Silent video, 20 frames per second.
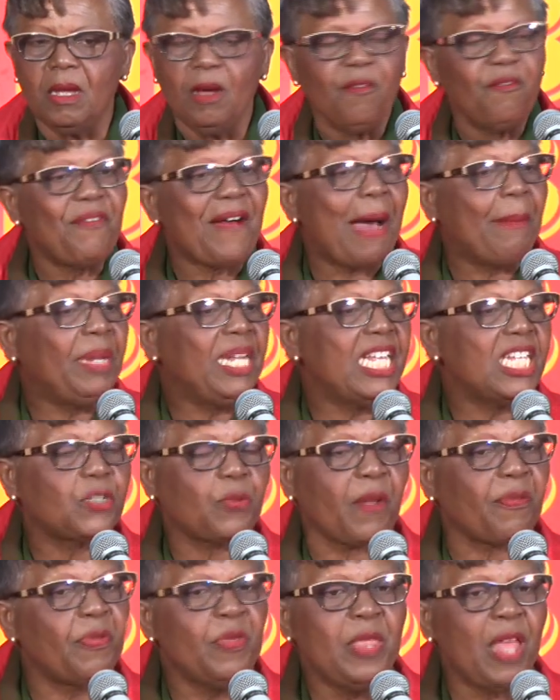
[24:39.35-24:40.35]
Families
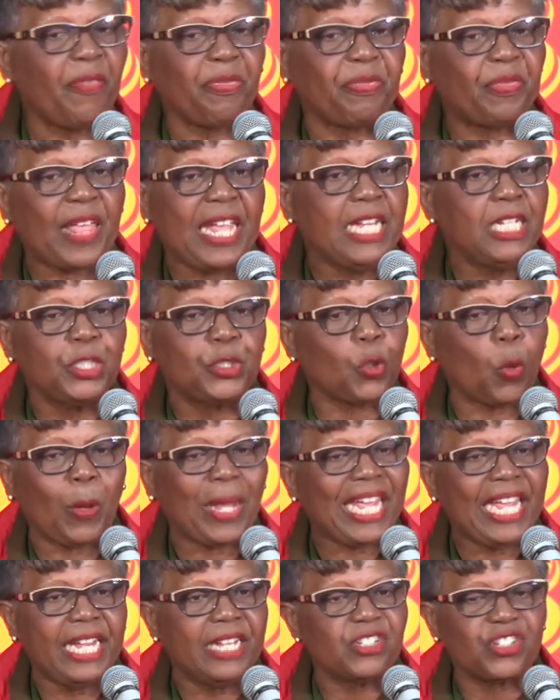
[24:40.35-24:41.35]
with nothing to
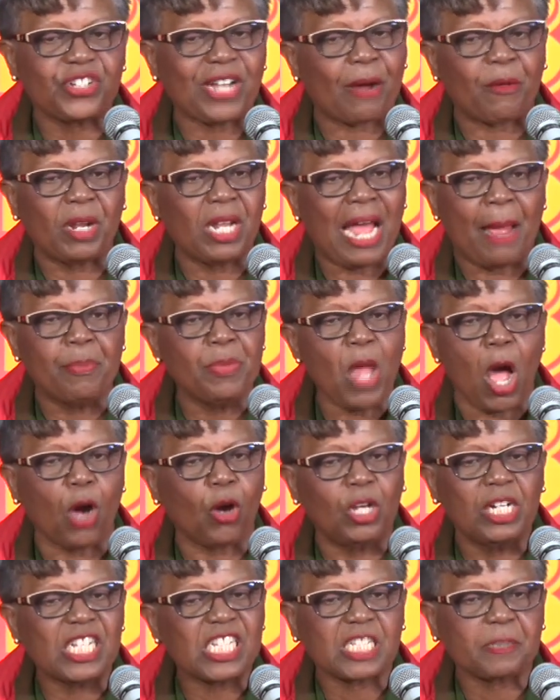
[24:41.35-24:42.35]
eat. Cheryl, I'm not
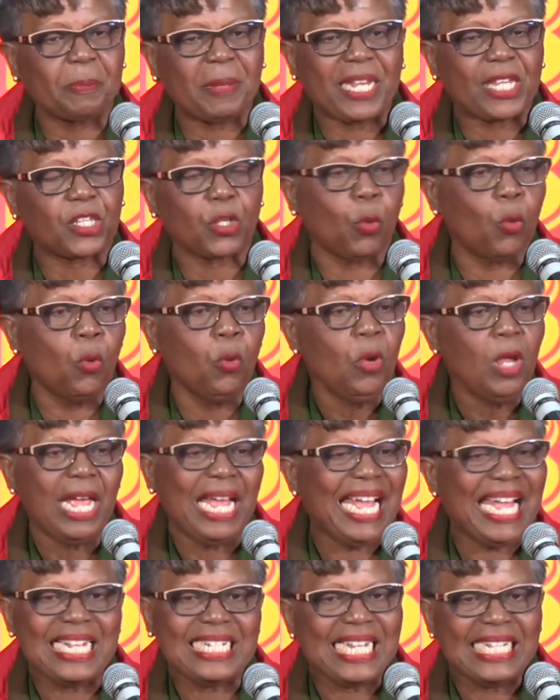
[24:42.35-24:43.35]
going to speak to
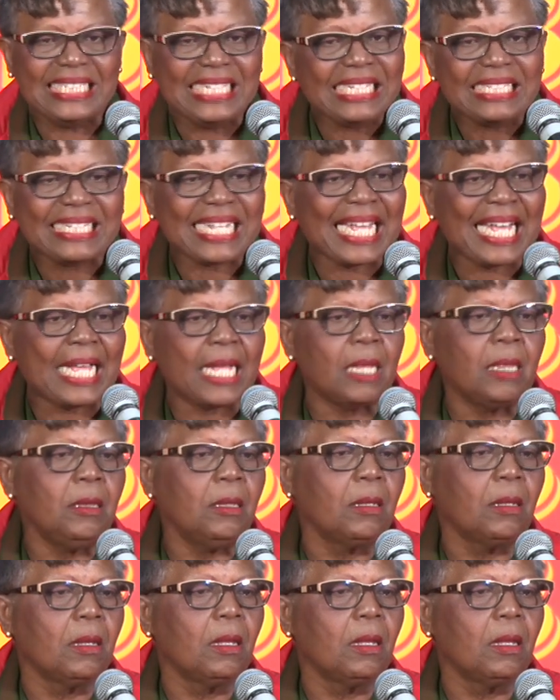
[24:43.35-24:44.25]
it in detail,